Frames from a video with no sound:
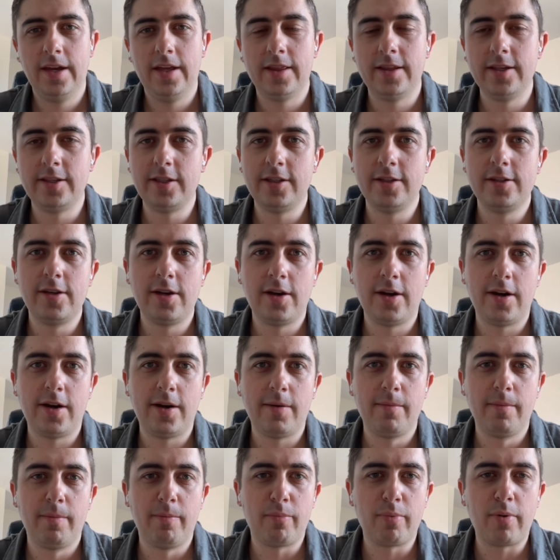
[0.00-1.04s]
This is
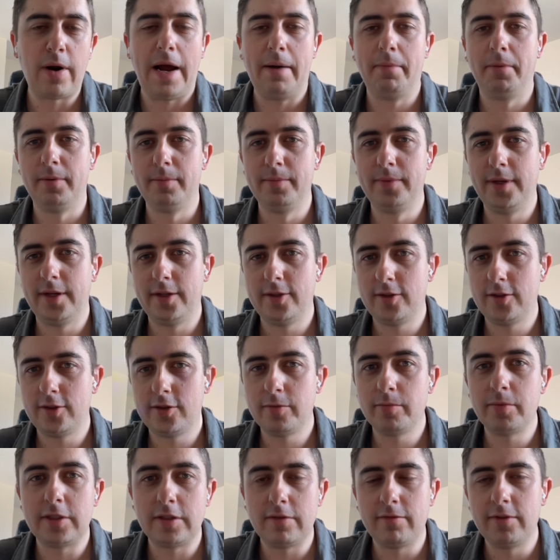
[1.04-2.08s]
a problem that's
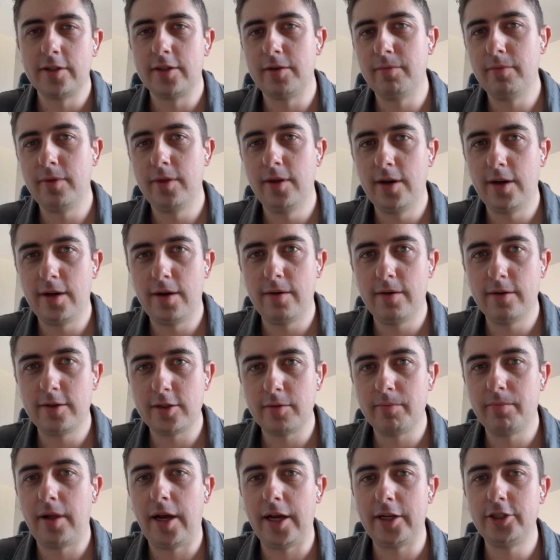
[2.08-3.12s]
specific to the
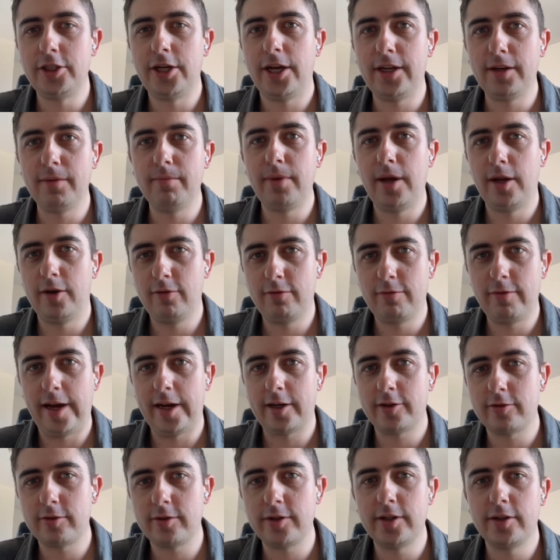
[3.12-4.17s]
supply chain and
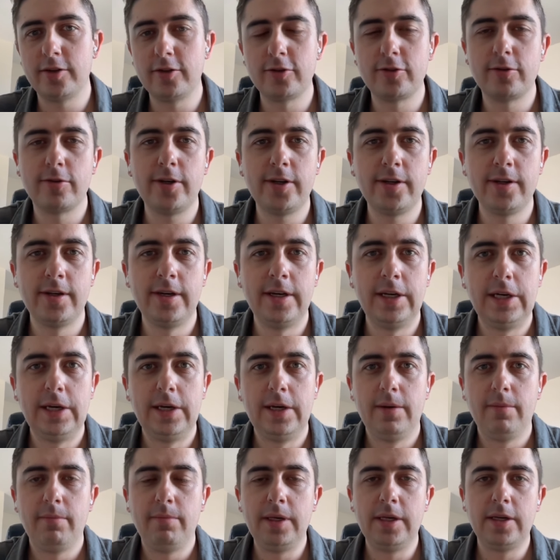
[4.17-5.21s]
manufacturing industry
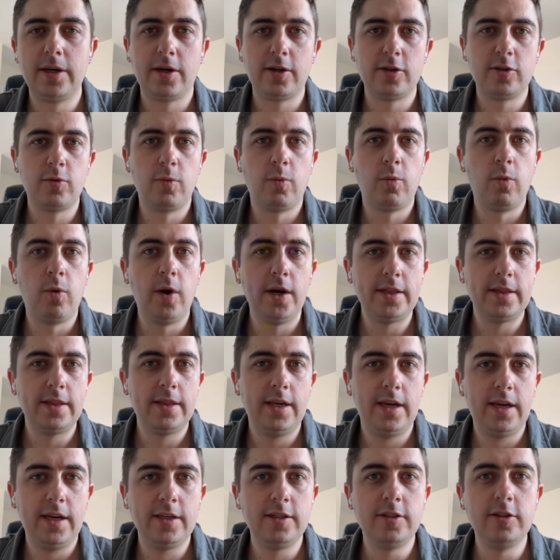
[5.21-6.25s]
because what
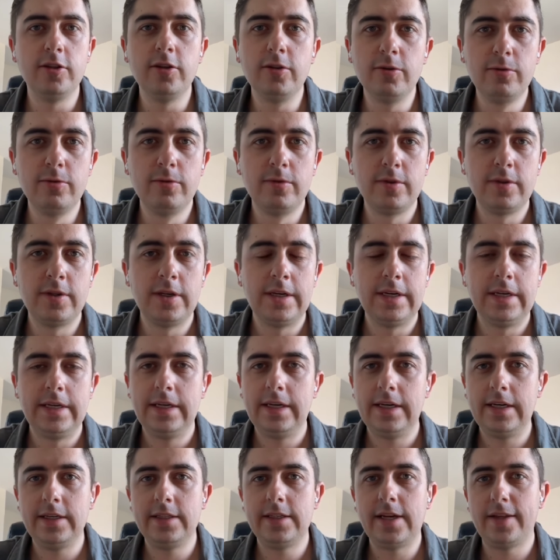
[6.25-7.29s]
they do
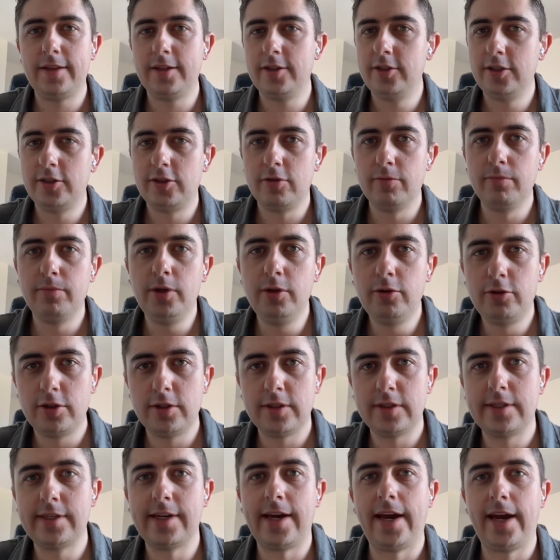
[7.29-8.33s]
is on the
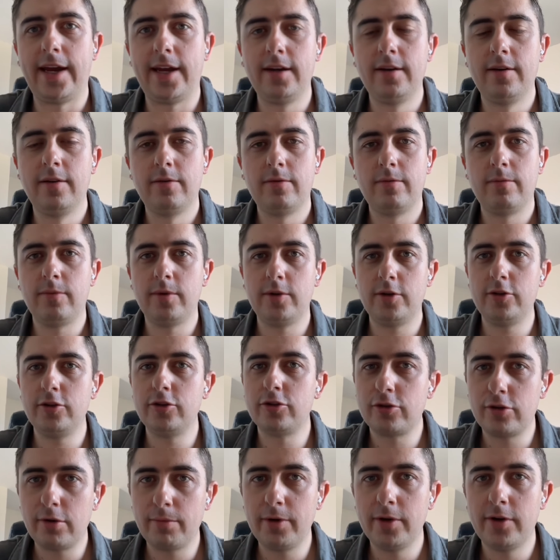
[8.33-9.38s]
distribution side, when a
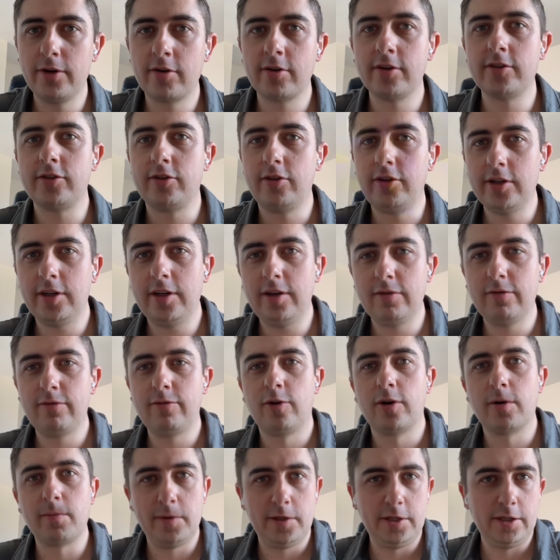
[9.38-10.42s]
distributor is looking
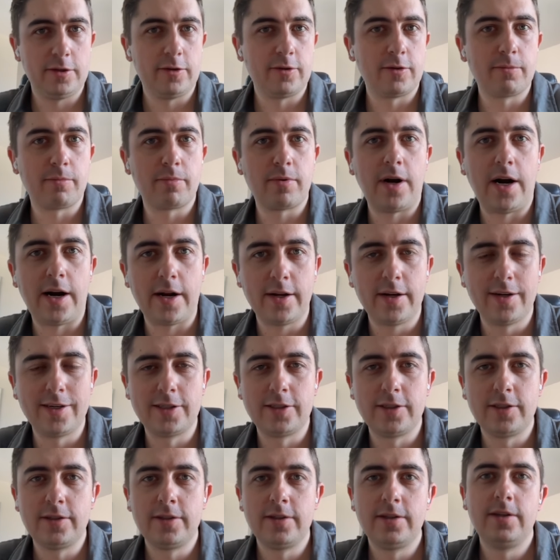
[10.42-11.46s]
for a particular
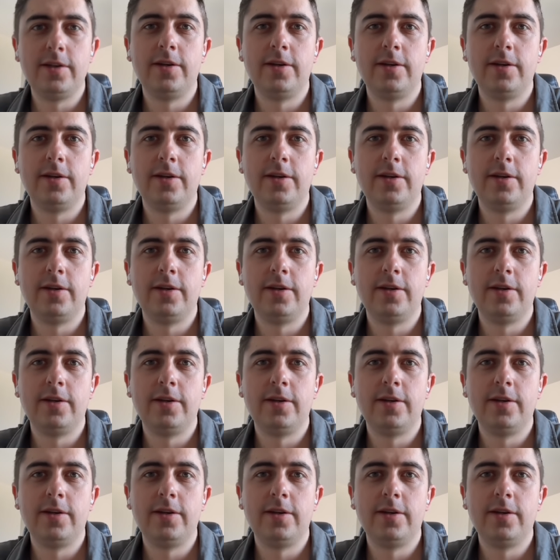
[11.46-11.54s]
product